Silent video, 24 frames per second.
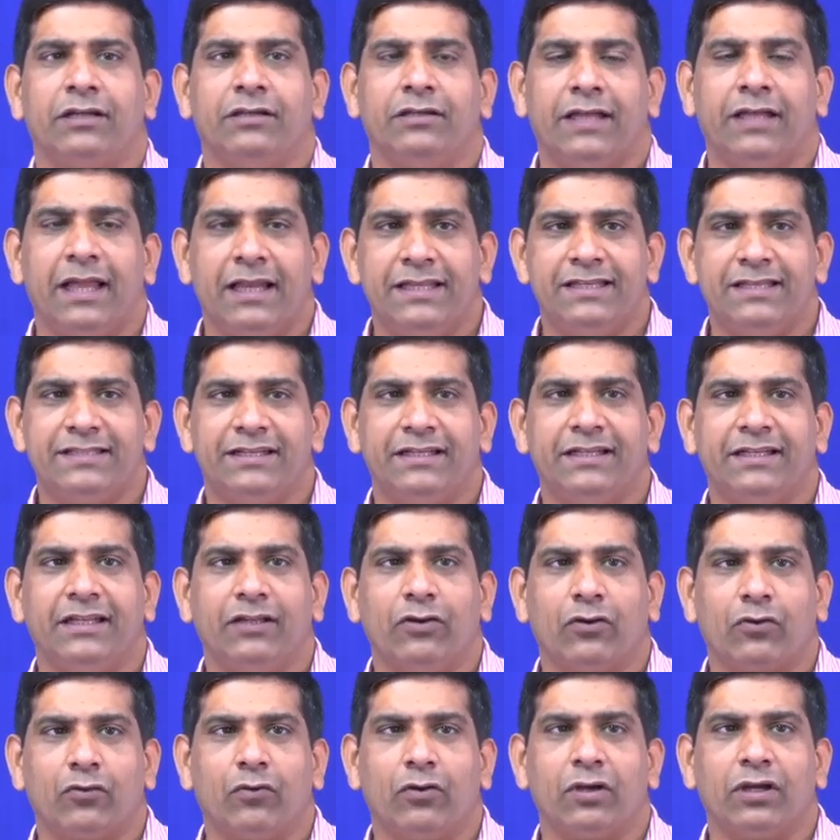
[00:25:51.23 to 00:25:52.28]
Delhi
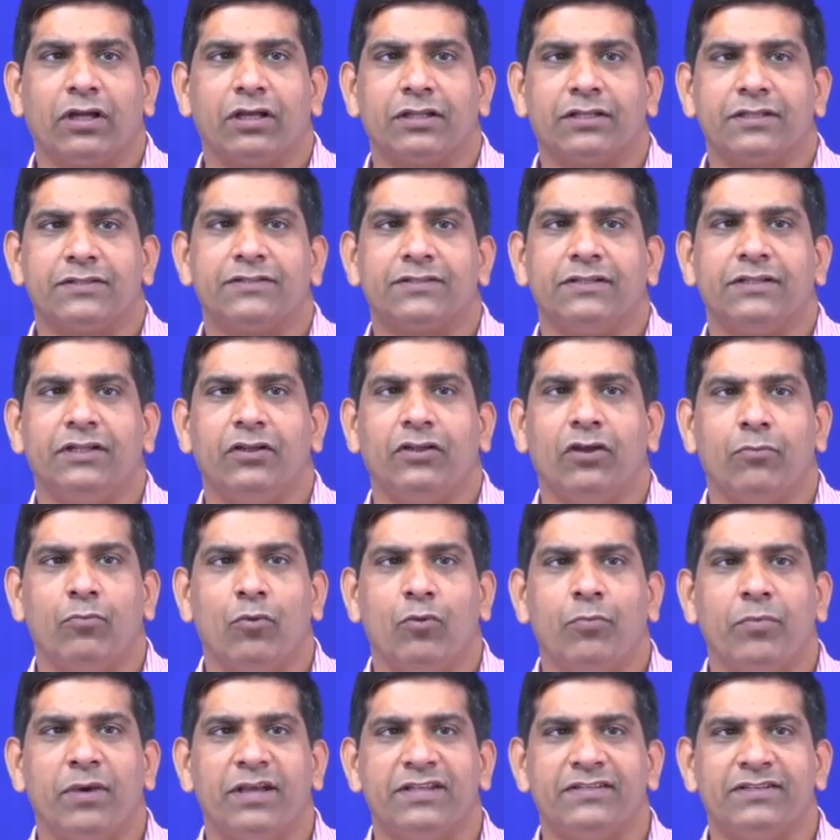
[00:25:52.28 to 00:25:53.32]
city or Kolkata city or
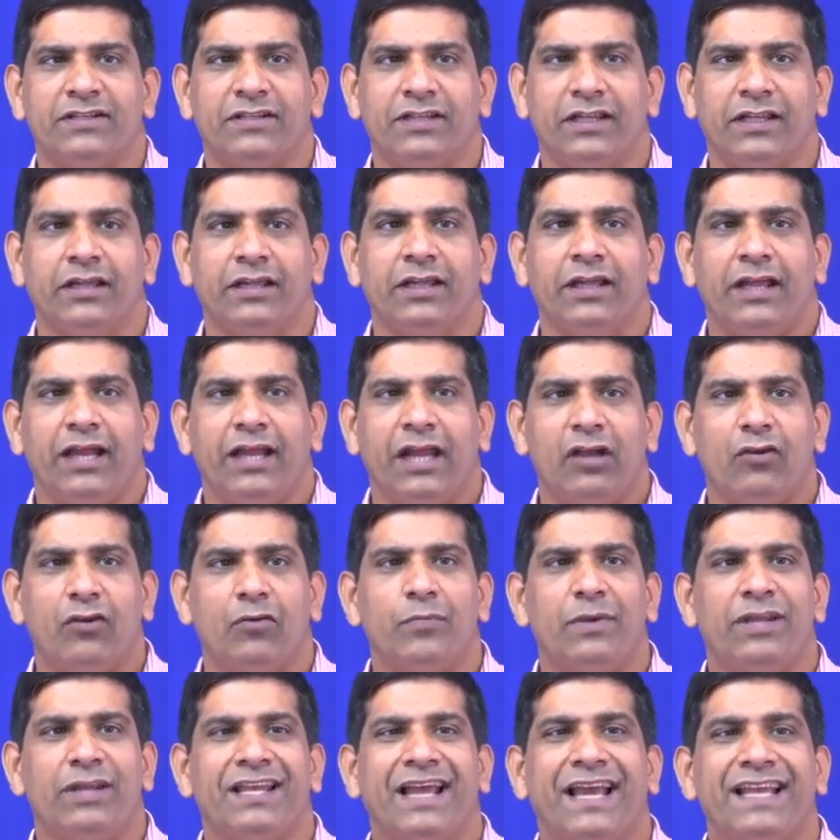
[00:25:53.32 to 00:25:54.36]
Mumbai city, it
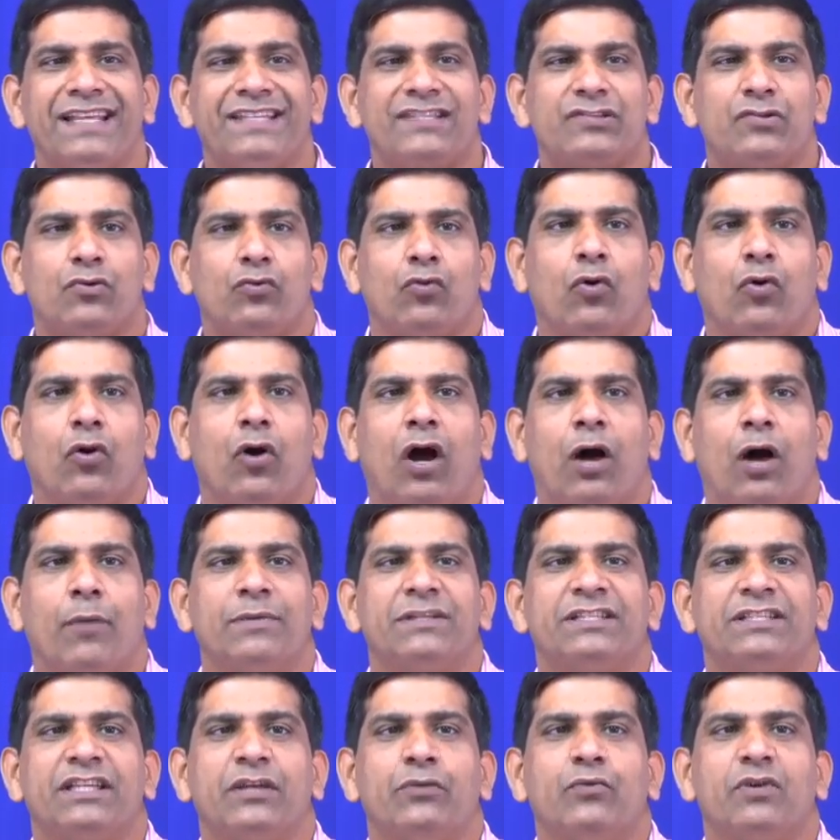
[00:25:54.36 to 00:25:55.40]
would be nice to know how
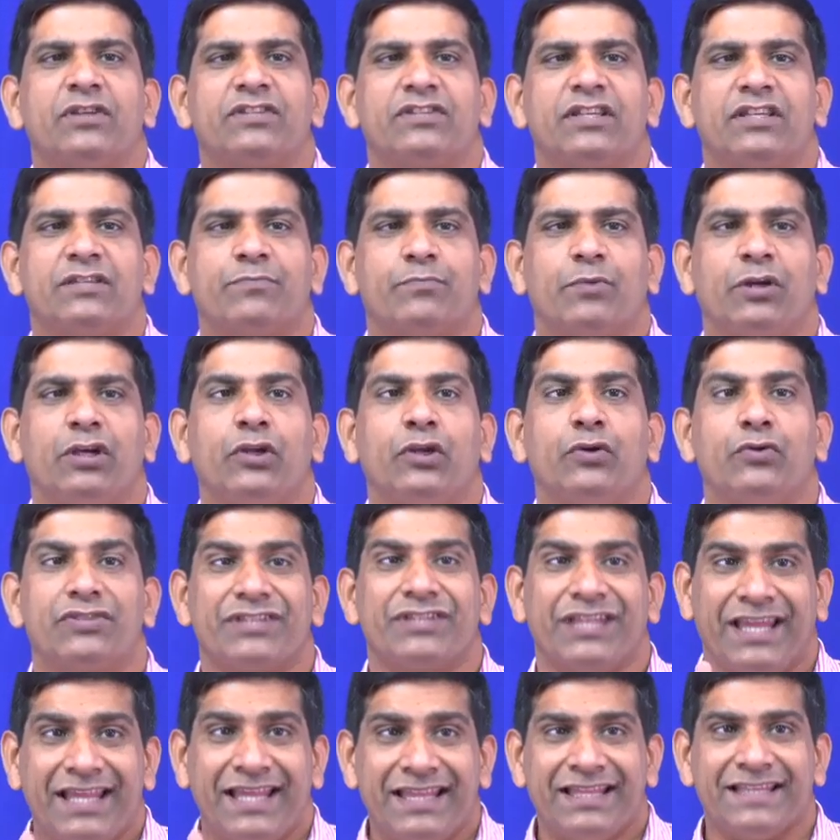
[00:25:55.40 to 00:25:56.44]
much e-waste is produced
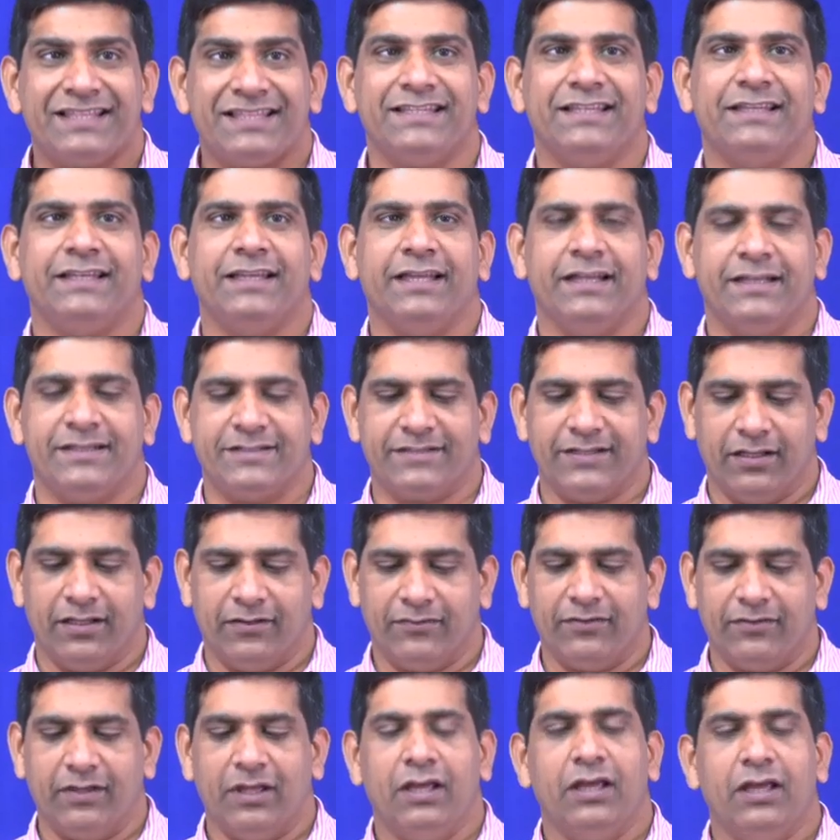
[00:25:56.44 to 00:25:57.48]
in the city
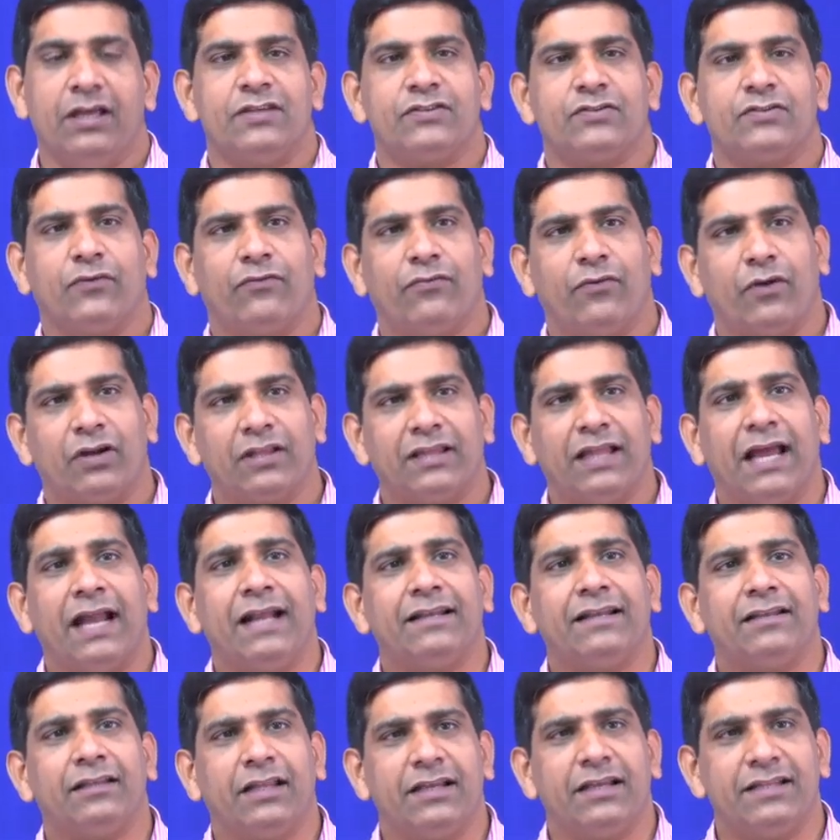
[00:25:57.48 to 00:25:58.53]
itself. So, for
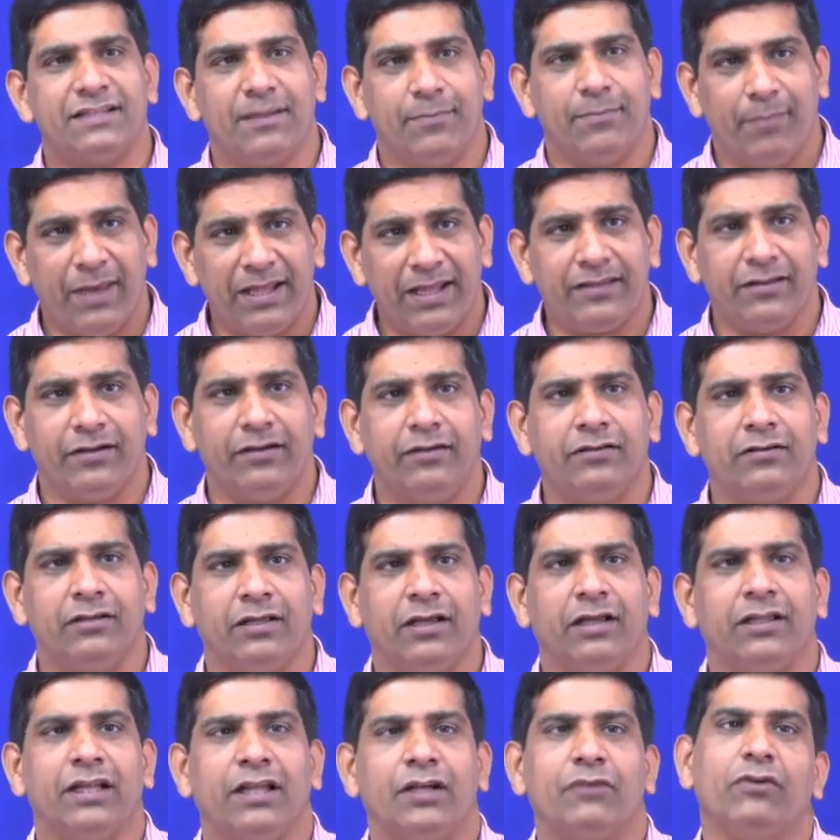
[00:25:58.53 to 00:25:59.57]
that there is a method
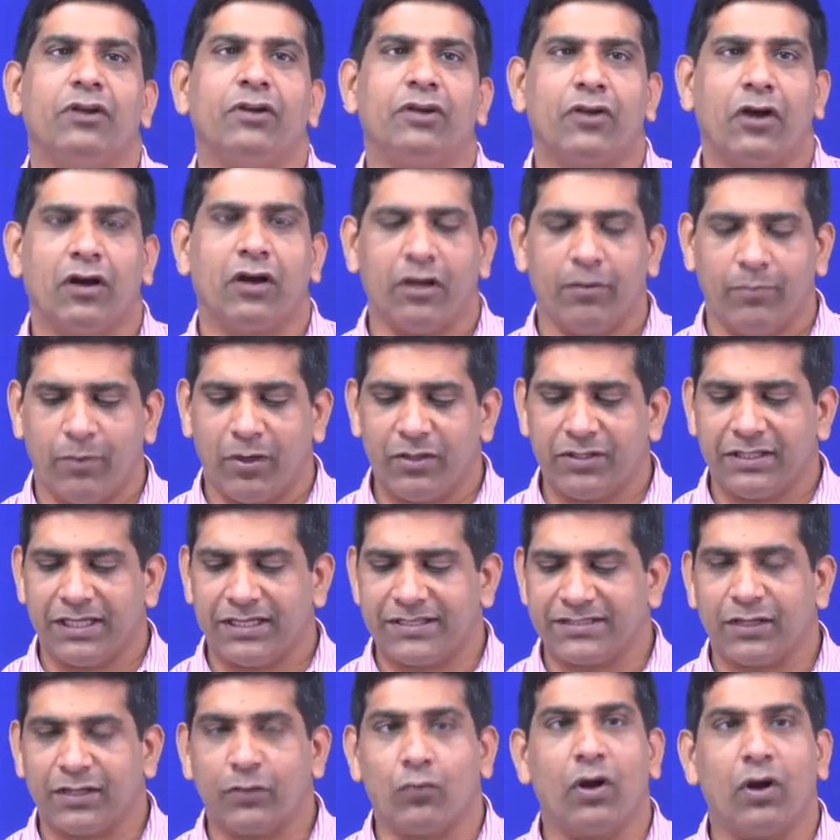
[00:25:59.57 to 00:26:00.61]
that we will talk about, that
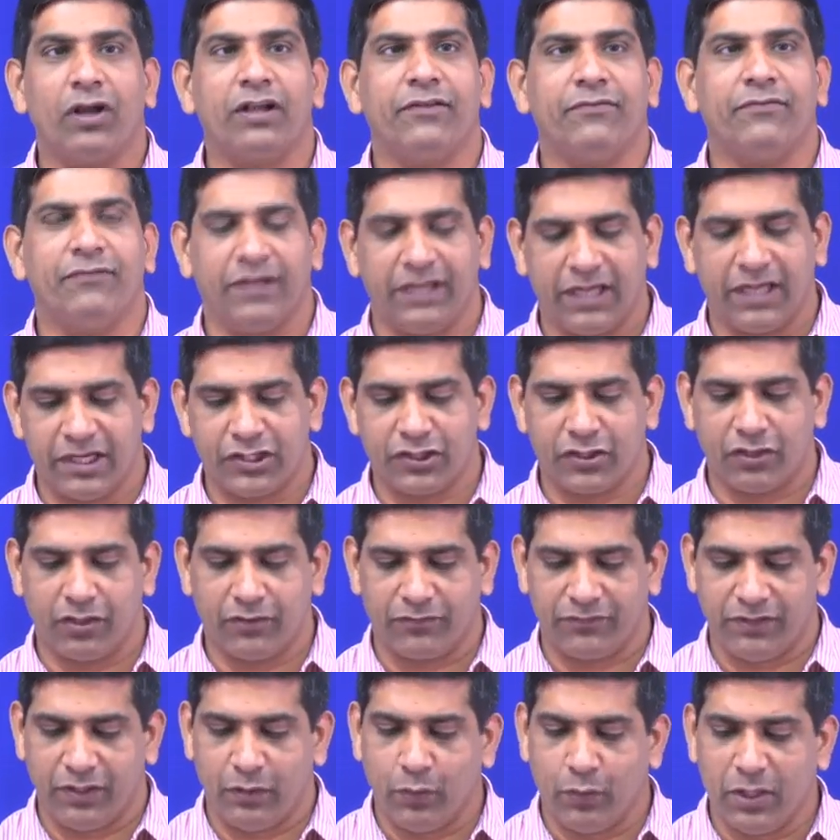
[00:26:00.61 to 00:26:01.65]
is the quantification
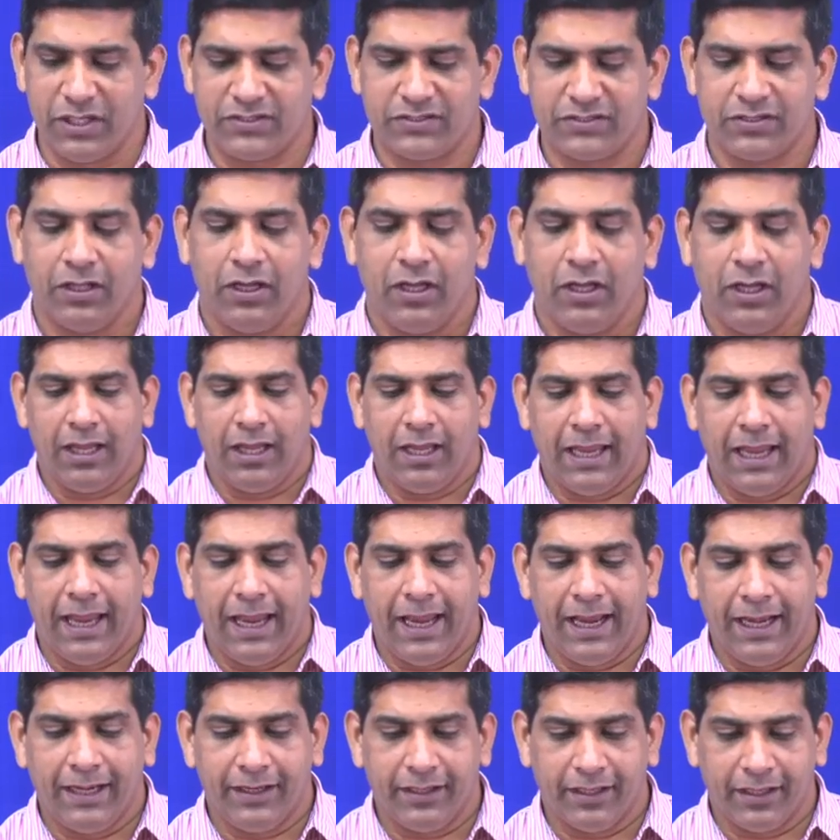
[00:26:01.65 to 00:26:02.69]
of e-waste.
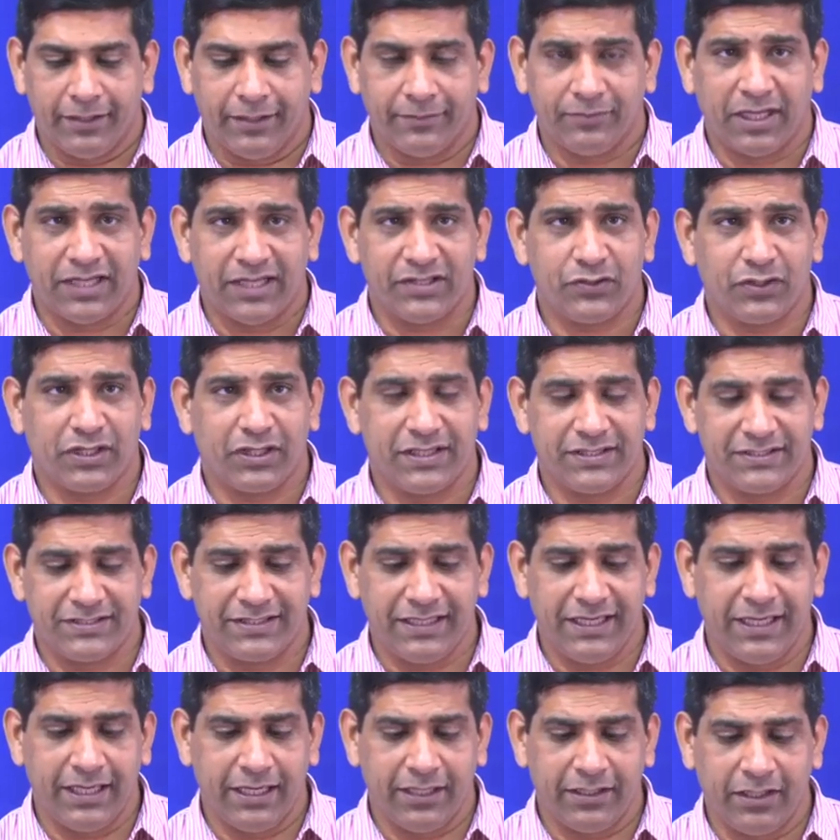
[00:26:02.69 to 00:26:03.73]
And as you can
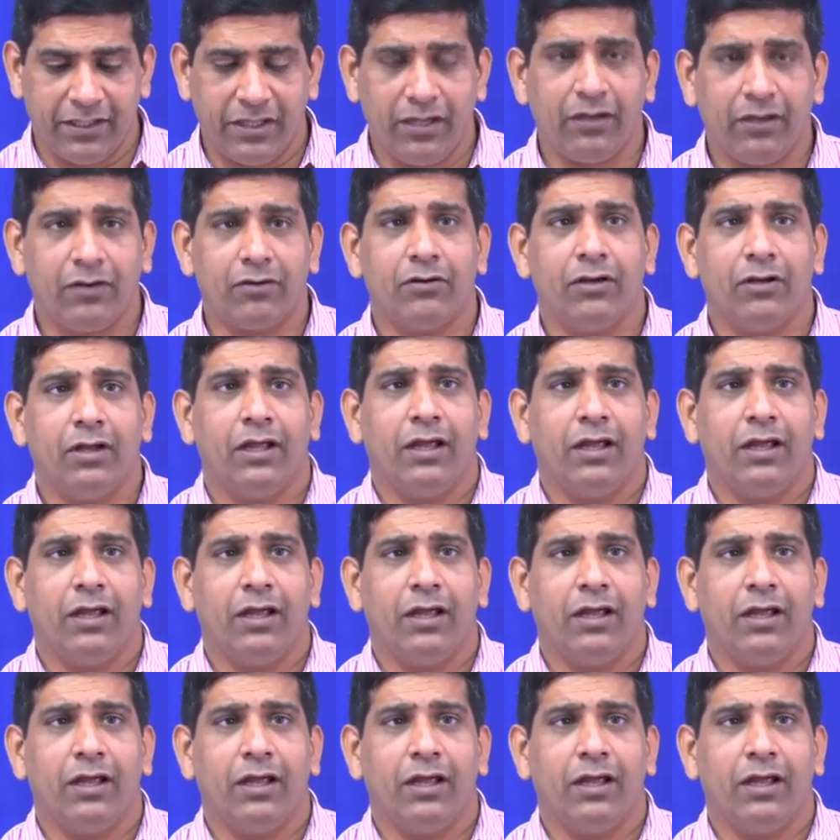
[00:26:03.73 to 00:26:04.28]
see in here,